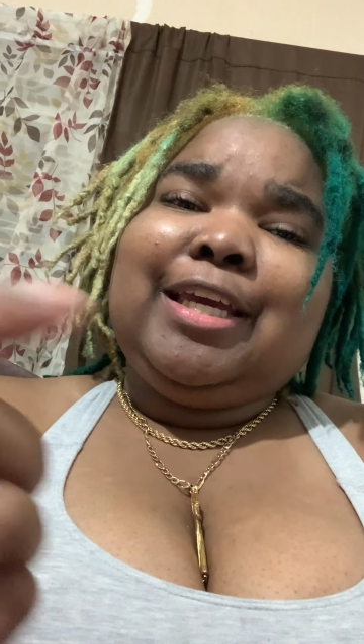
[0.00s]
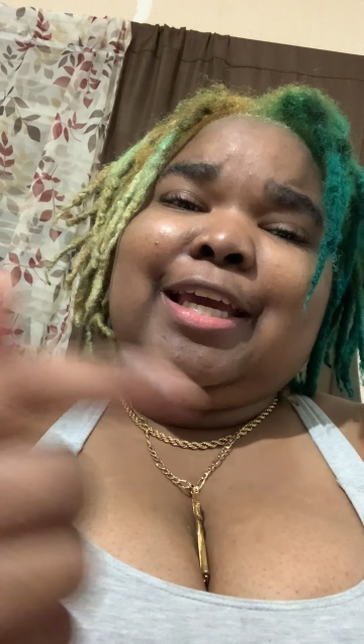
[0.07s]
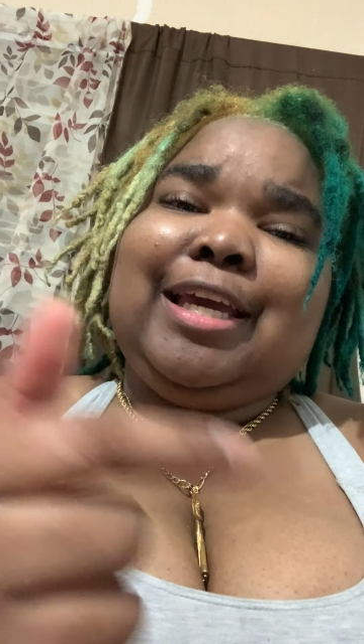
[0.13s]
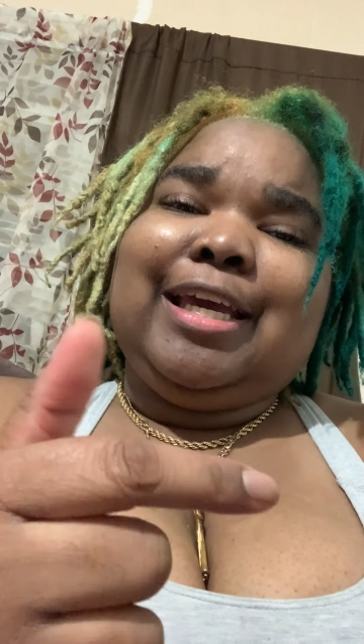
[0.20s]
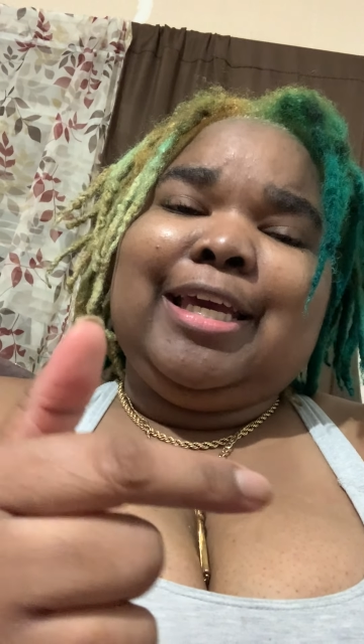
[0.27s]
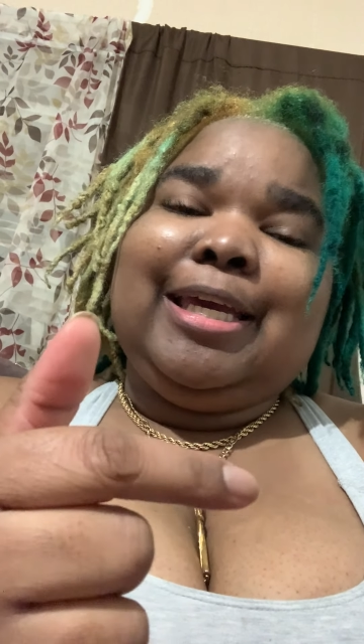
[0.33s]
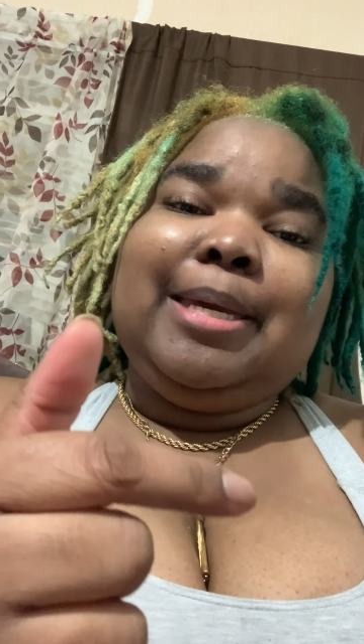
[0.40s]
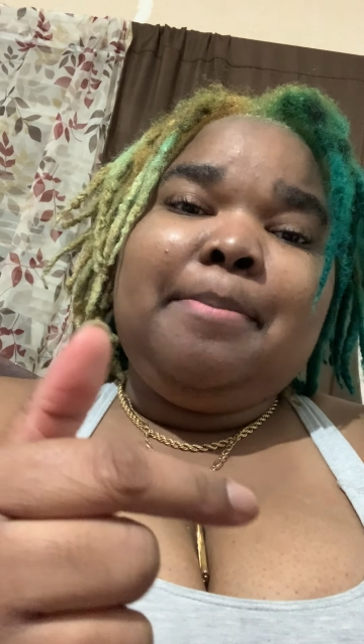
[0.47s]

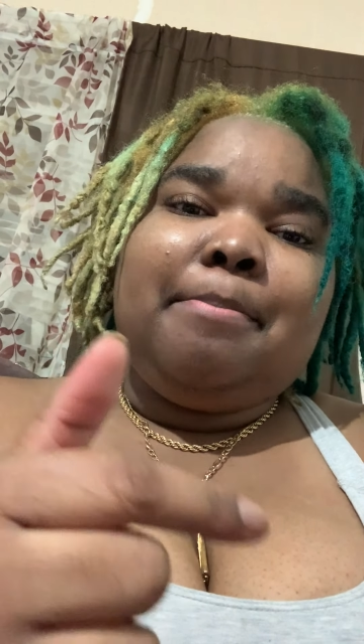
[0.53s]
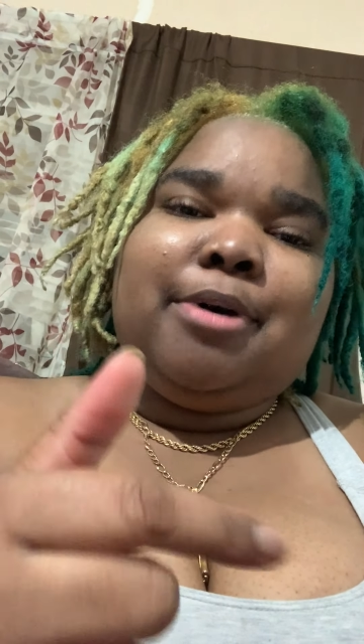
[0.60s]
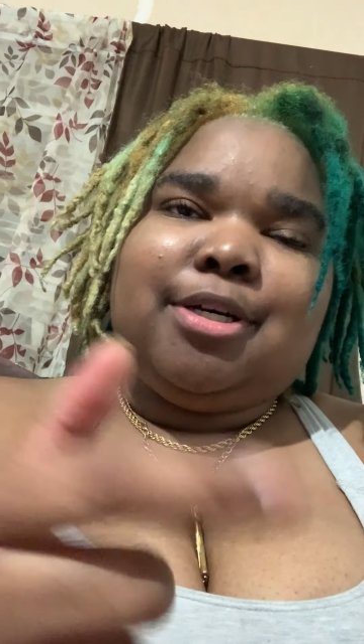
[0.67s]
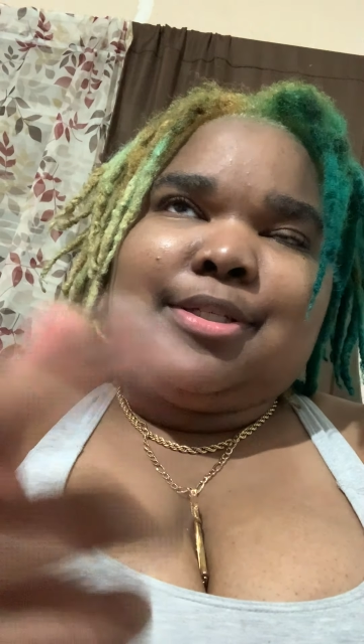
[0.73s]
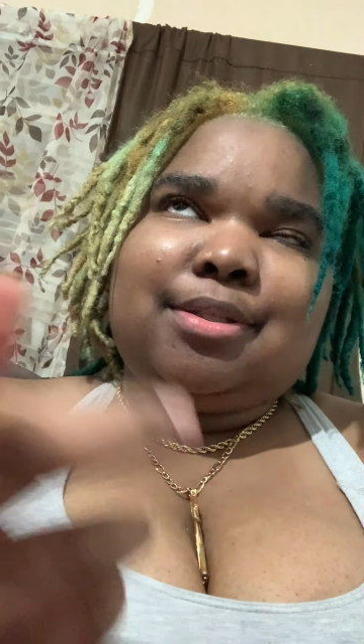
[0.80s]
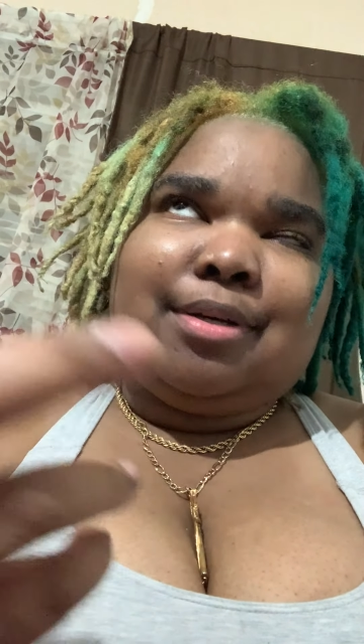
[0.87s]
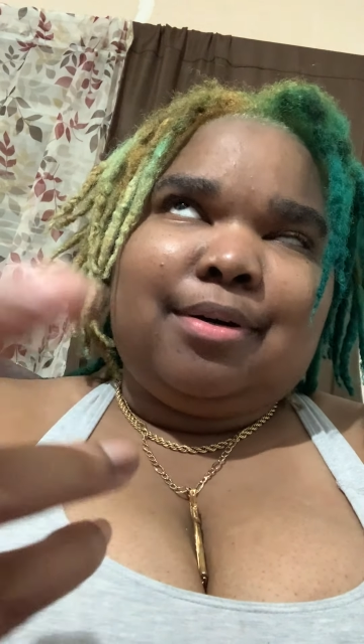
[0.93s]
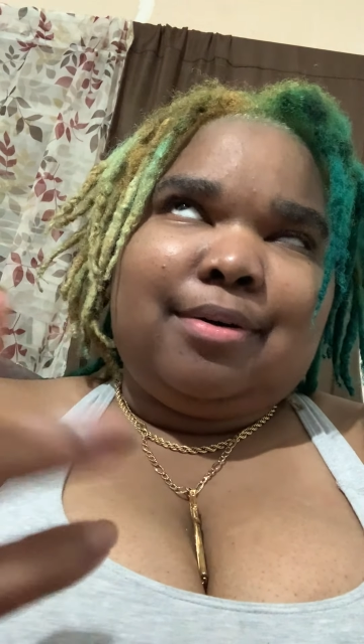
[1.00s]
and he
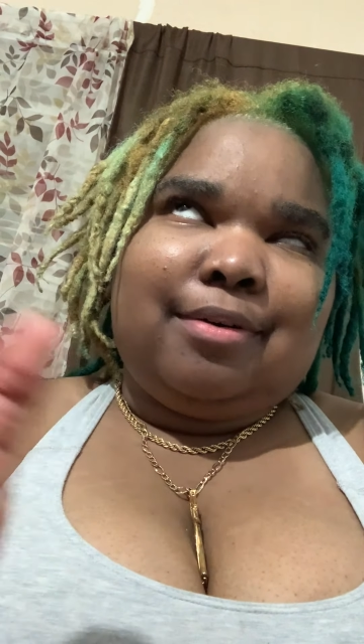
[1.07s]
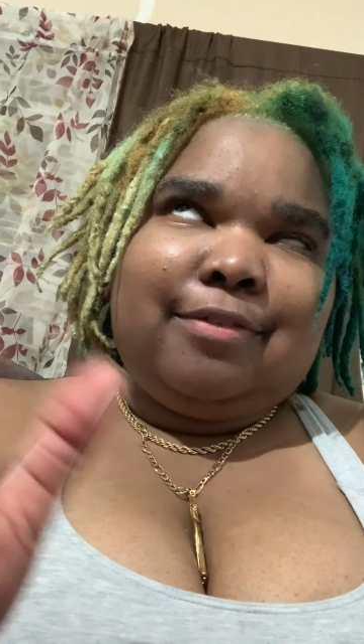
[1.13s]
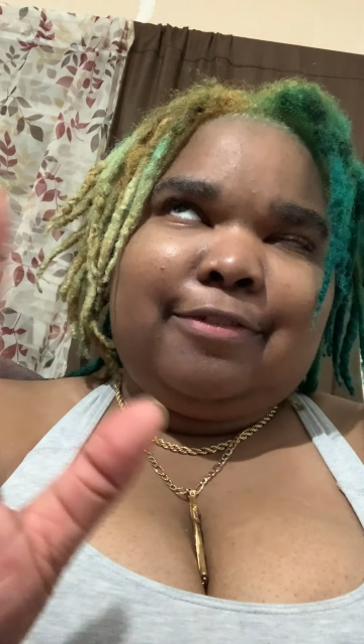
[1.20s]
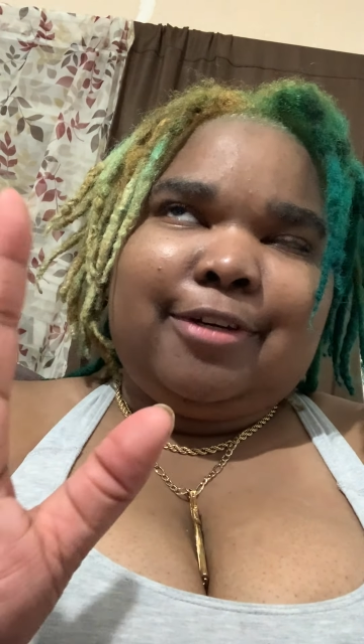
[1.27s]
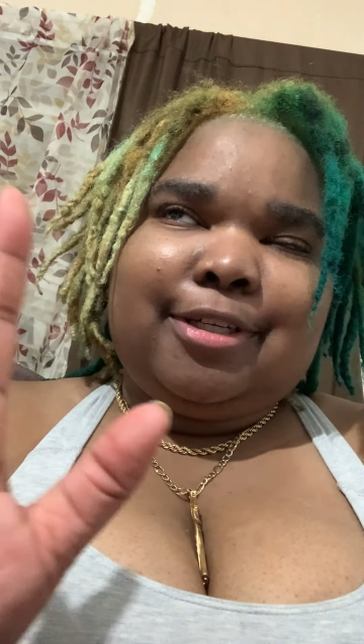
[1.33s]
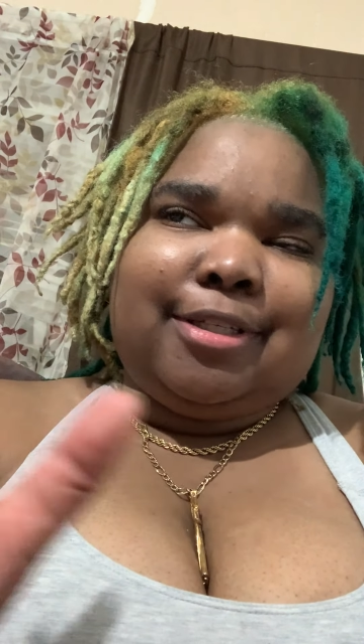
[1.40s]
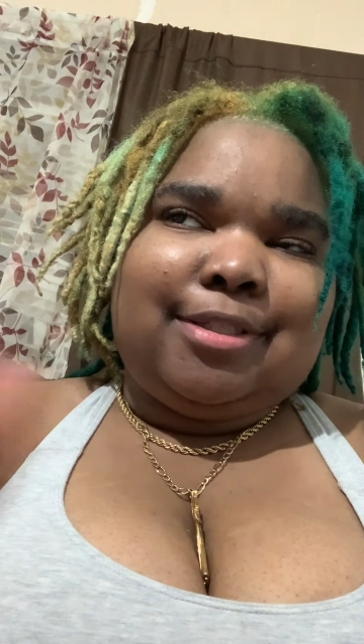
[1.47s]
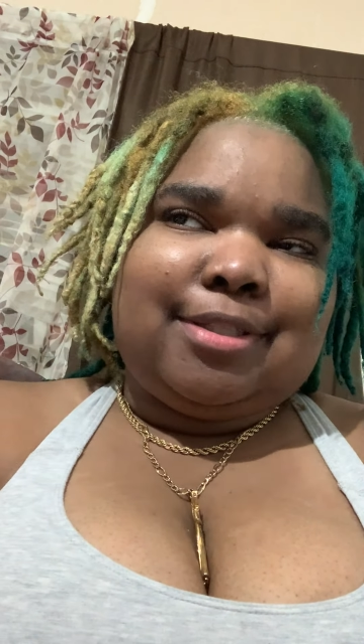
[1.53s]
bust the whole
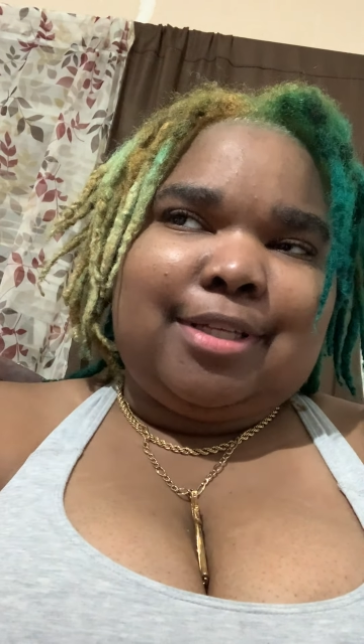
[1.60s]
fucking